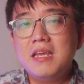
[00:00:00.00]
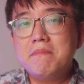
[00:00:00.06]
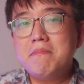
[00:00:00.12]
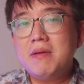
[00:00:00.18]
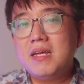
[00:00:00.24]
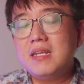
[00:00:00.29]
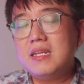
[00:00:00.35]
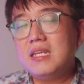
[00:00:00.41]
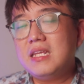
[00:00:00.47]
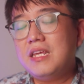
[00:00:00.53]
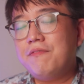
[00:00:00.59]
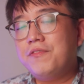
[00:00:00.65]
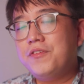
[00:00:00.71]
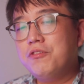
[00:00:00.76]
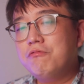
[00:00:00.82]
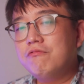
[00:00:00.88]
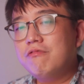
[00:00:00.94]
but
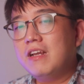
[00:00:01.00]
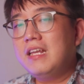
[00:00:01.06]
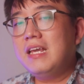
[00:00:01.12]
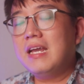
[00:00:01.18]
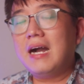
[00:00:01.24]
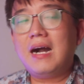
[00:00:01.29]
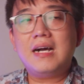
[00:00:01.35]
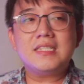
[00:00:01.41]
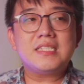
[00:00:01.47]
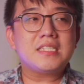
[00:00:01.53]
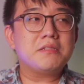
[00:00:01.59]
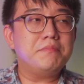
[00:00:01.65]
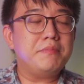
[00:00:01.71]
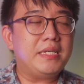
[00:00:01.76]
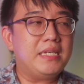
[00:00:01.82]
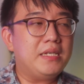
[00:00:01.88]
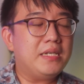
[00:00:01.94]
if you really ask
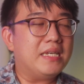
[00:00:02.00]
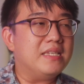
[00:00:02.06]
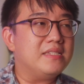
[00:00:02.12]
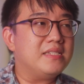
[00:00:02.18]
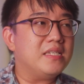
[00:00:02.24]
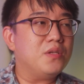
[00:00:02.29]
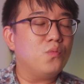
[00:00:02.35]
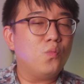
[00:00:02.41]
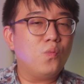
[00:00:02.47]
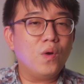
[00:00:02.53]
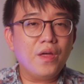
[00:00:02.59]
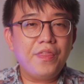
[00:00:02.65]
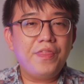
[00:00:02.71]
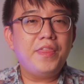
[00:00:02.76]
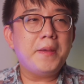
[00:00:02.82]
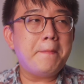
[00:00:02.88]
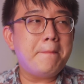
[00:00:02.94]
me, is it
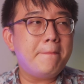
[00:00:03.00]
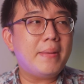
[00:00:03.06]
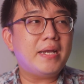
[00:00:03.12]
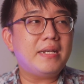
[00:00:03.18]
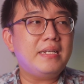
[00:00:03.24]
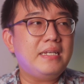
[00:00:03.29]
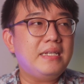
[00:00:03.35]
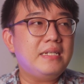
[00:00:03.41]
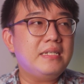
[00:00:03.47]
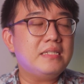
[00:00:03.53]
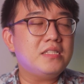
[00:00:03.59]
worth the money?